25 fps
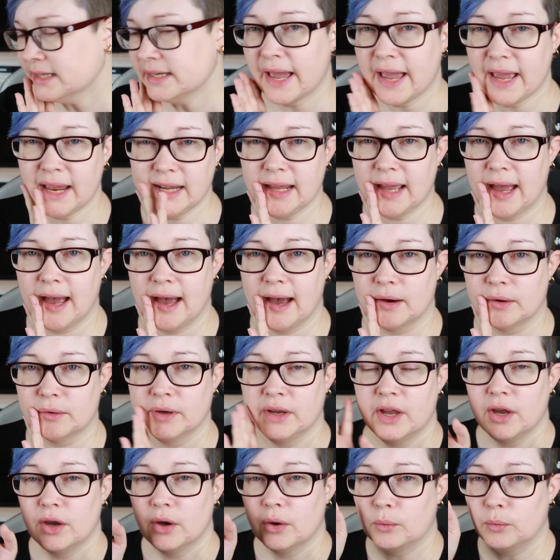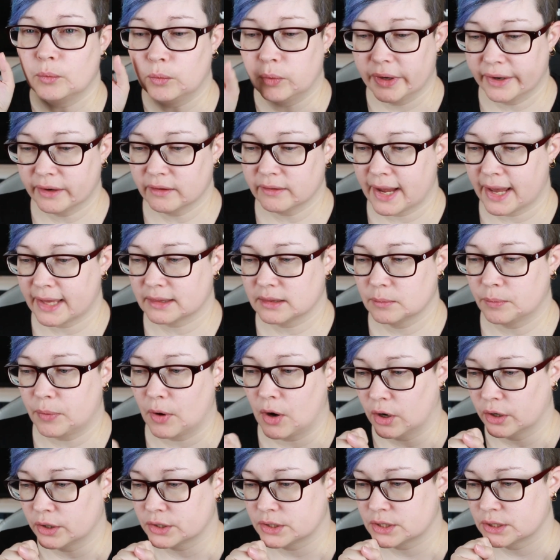Anyhow, we're at the
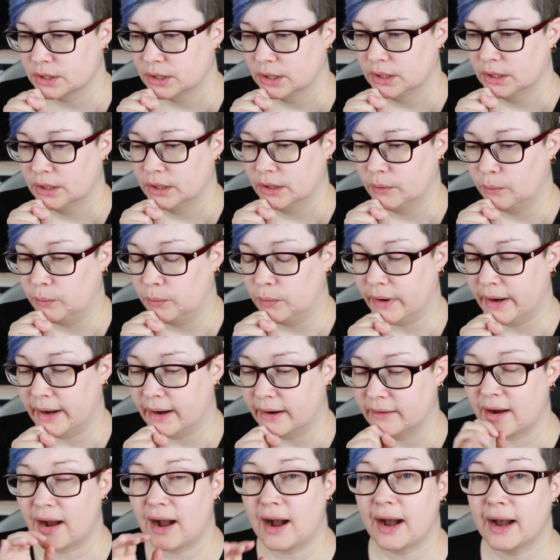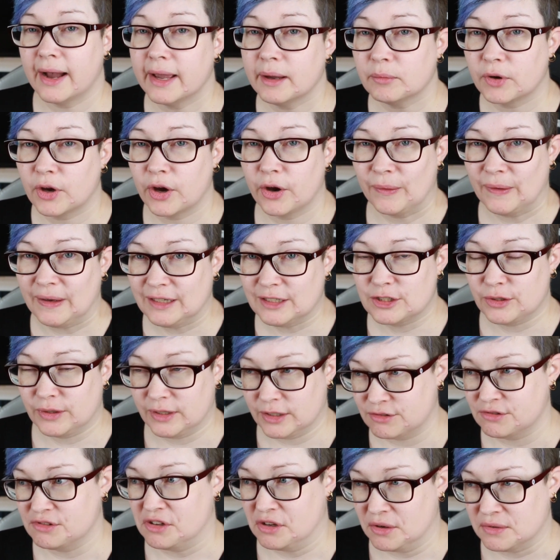part where I am going to
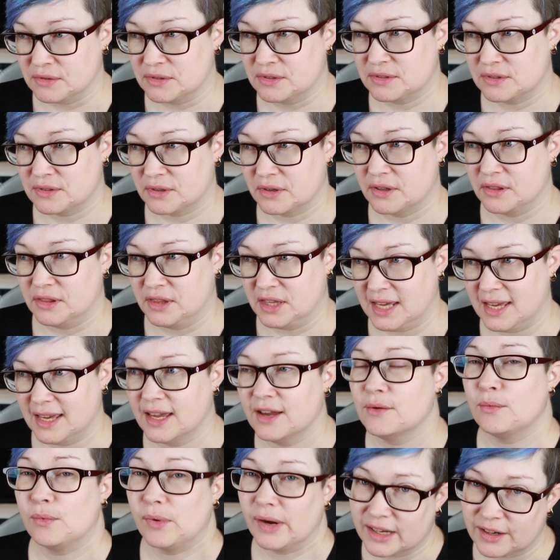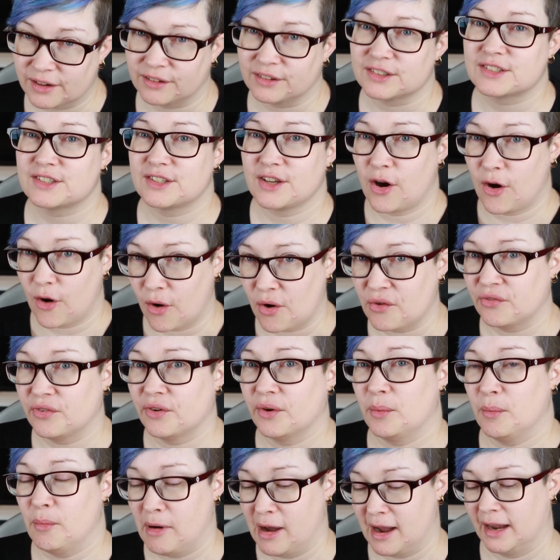introduce the winners
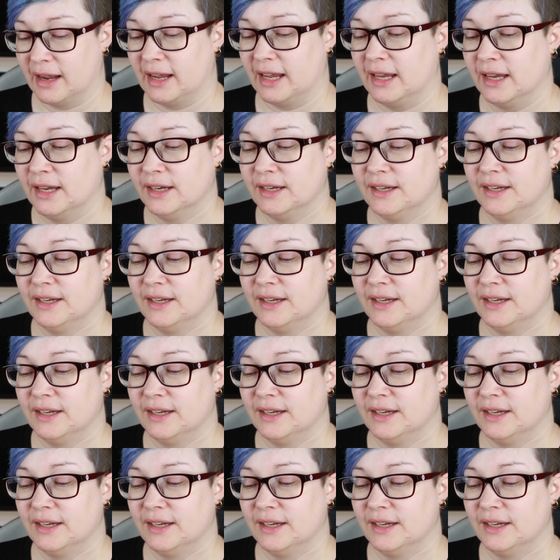of my